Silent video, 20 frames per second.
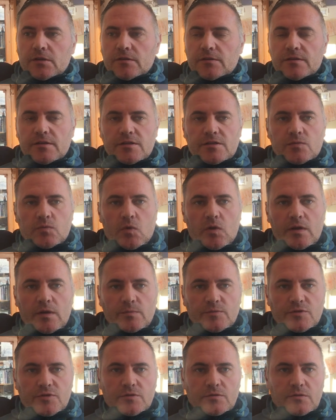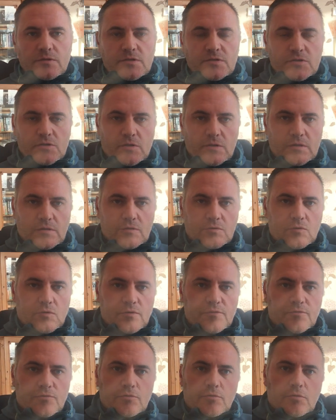This one, I'm just going to sort of go
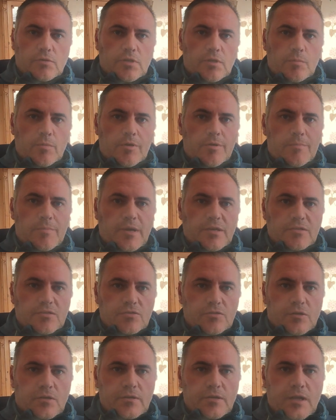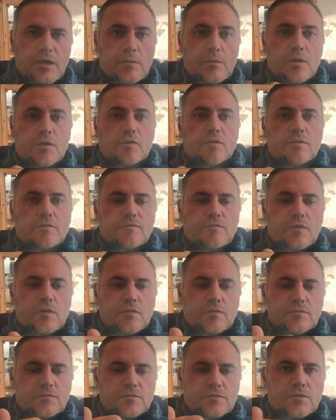through a little bit of my story, how I got
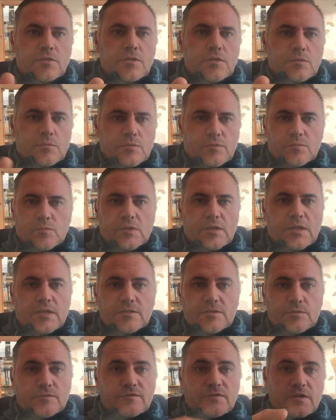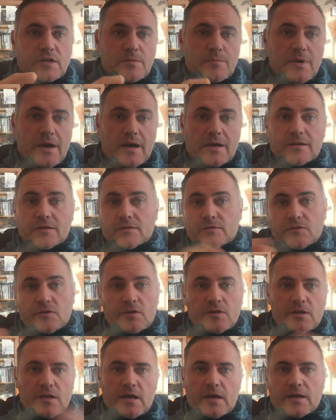involved with what I do, affiliate marketing,
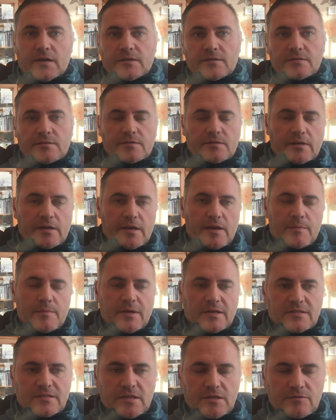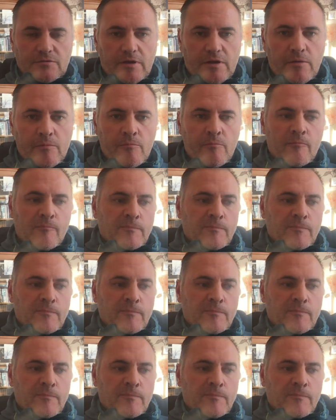online, etc.